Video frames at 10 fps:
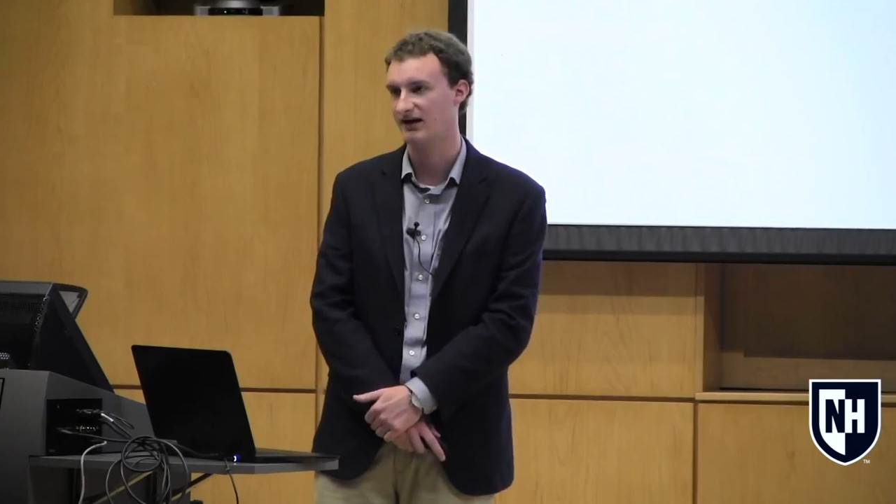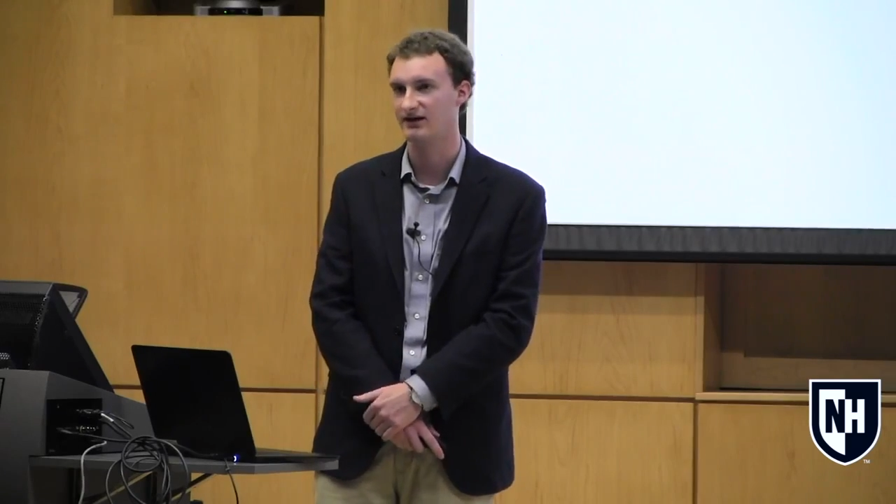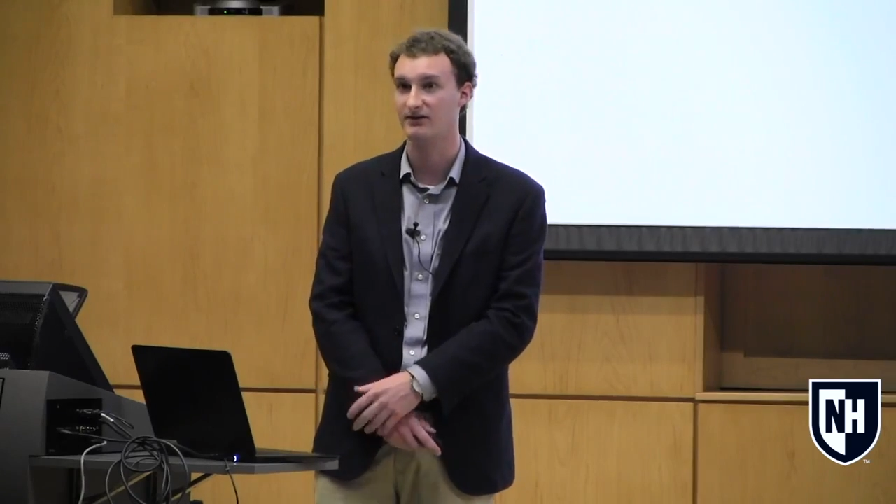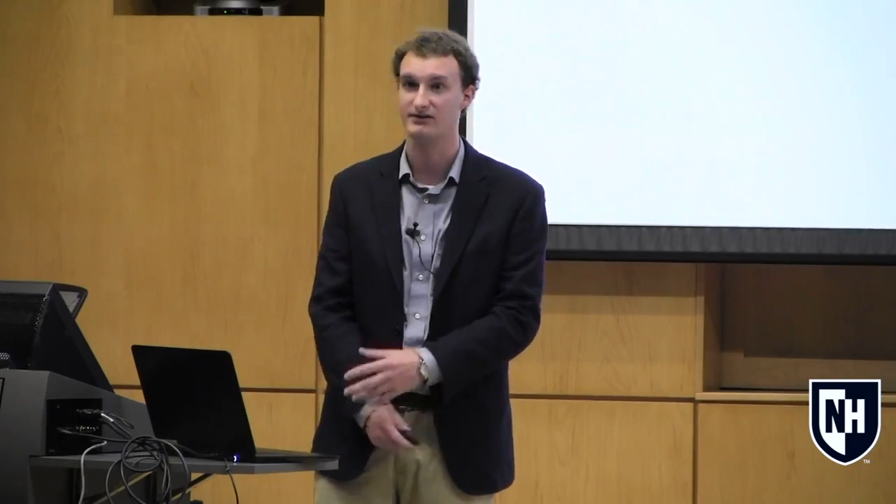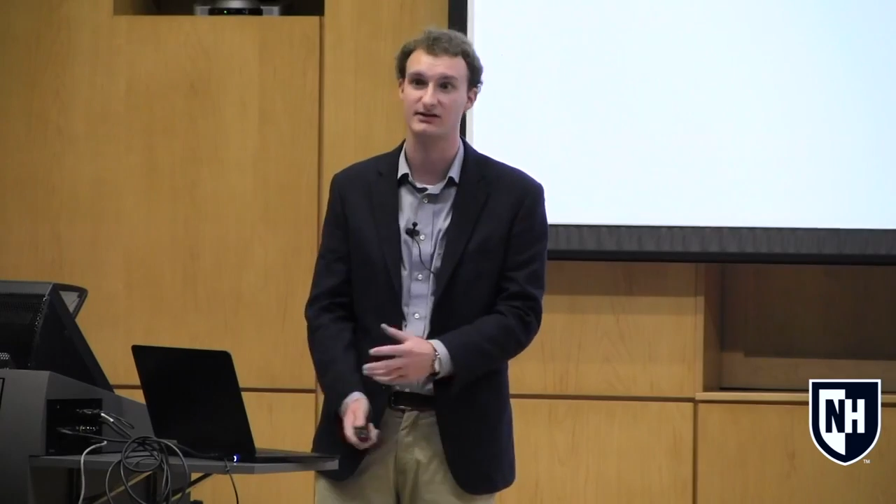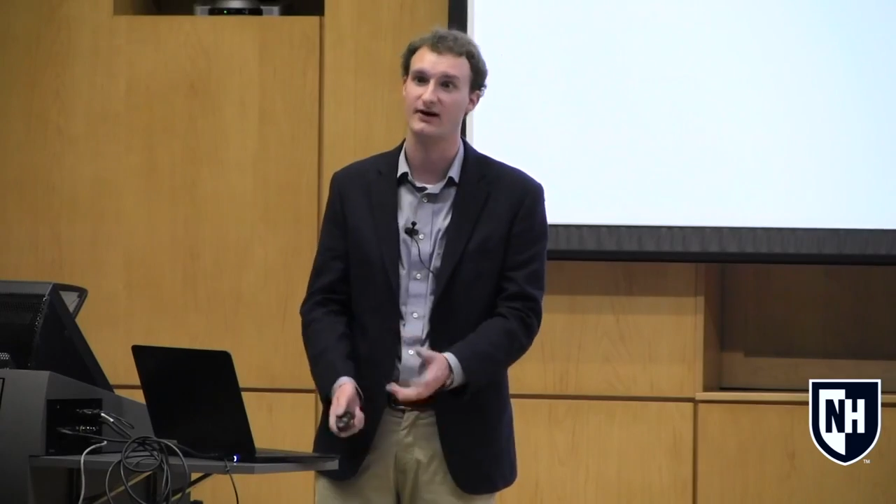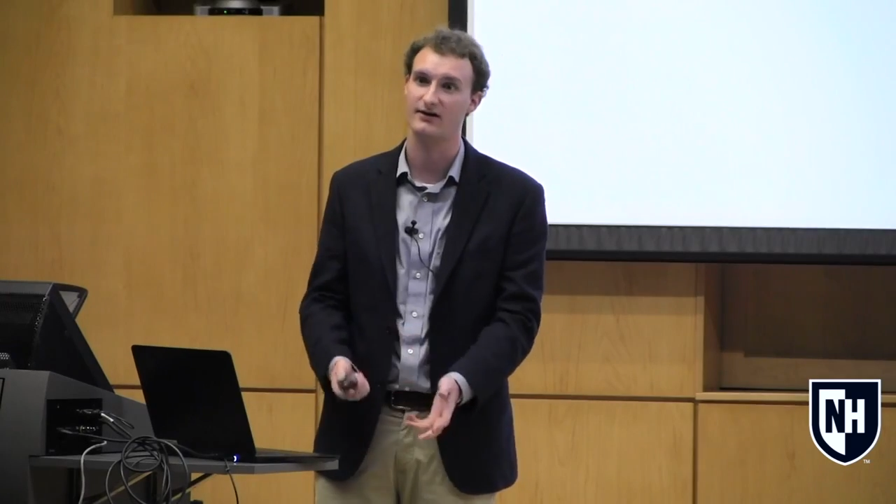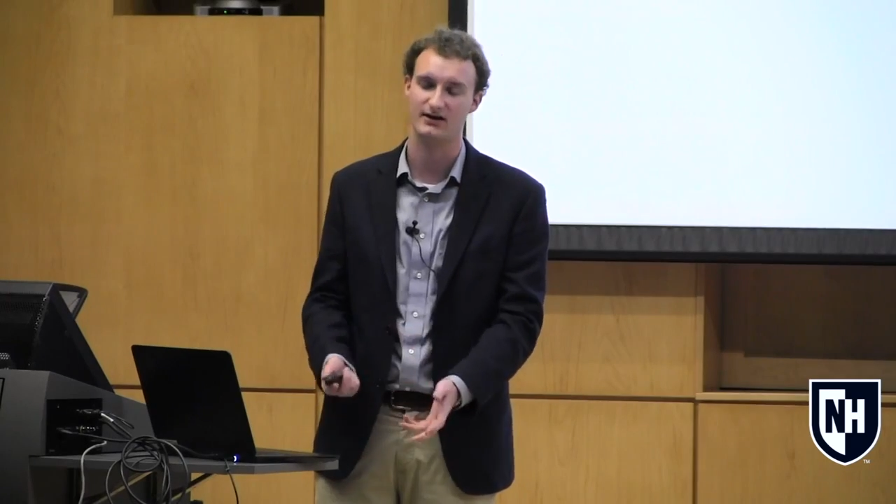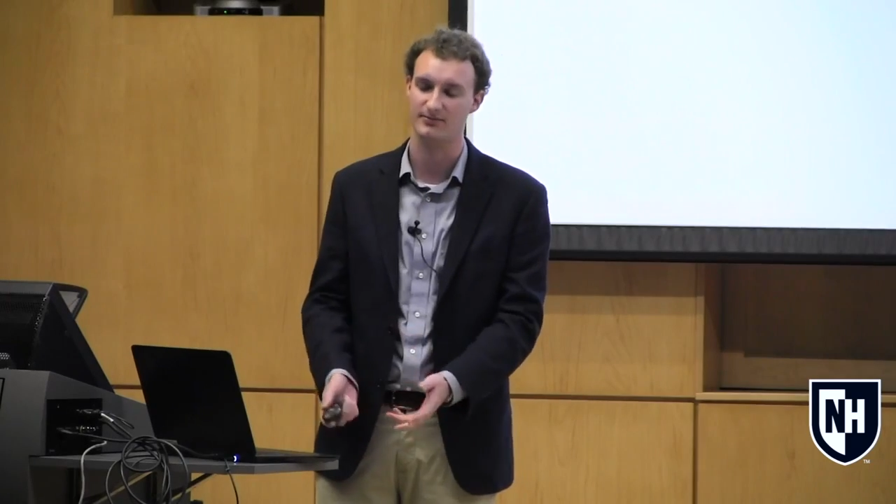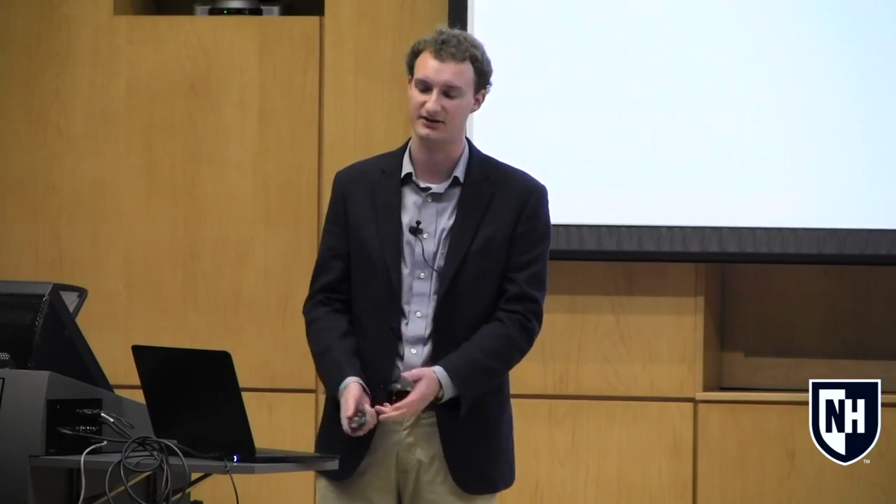and also
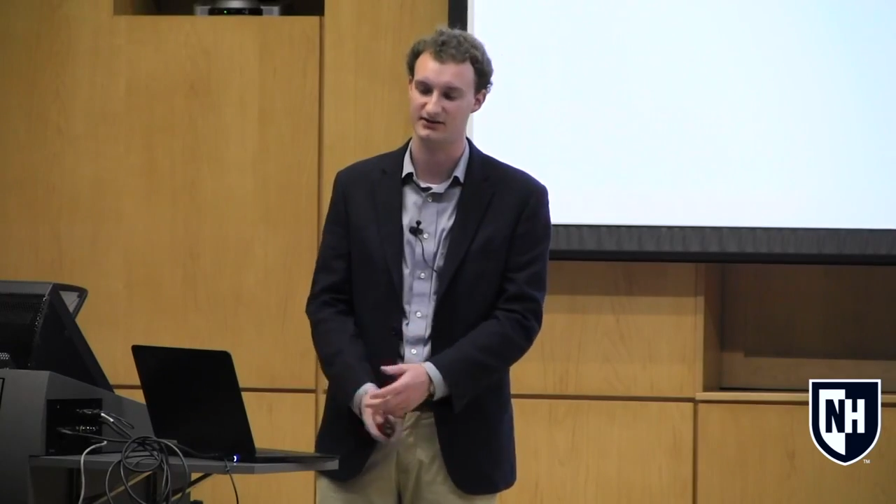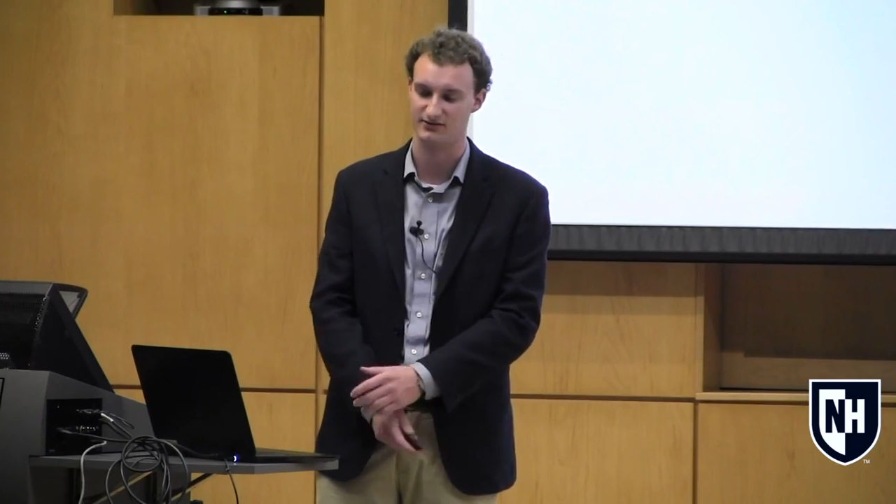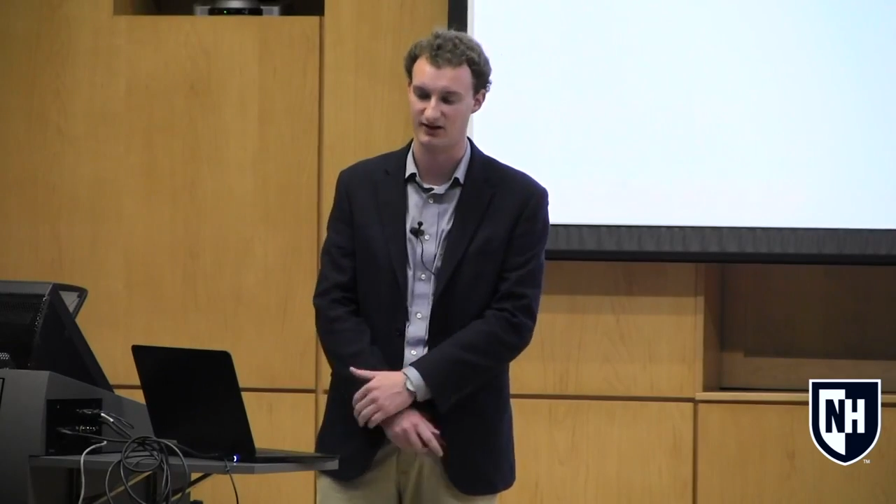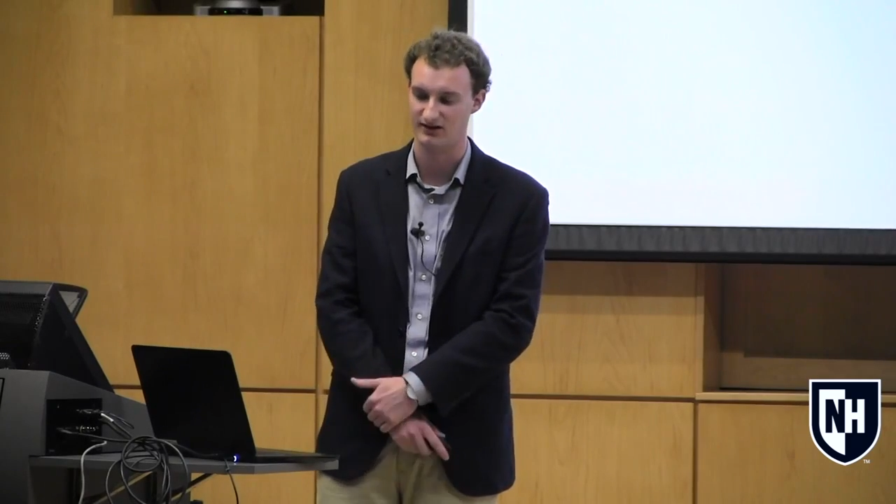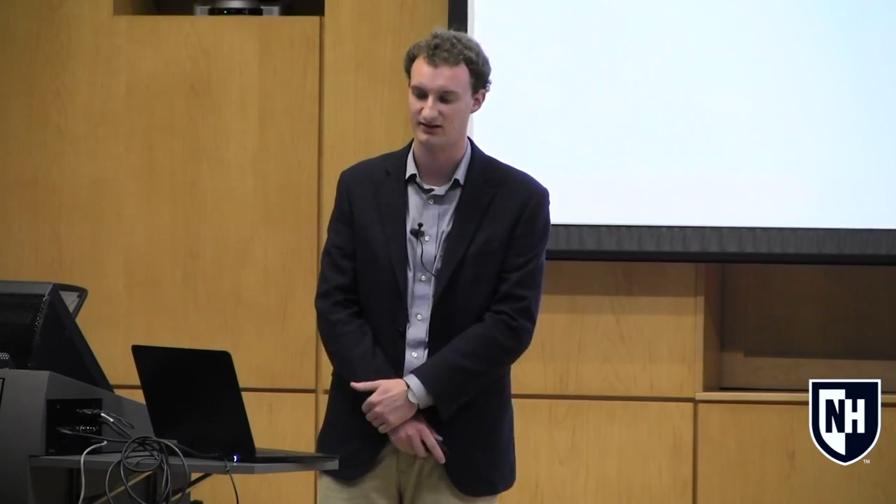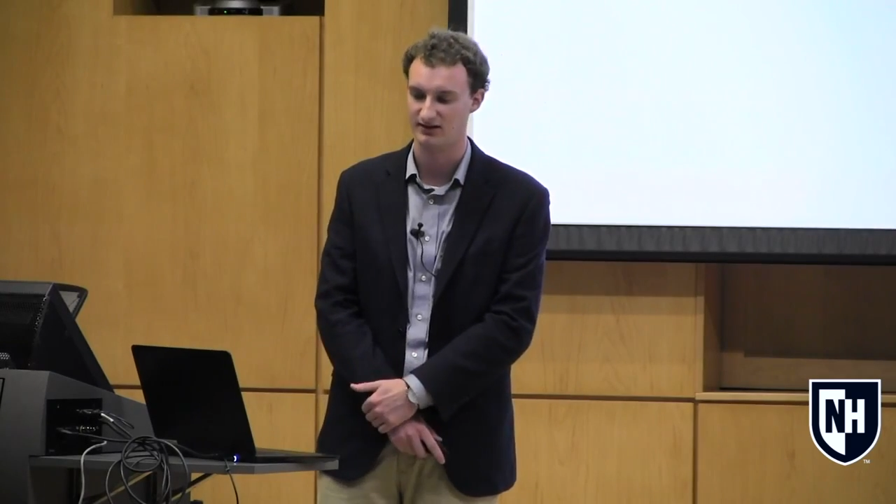how a company is run.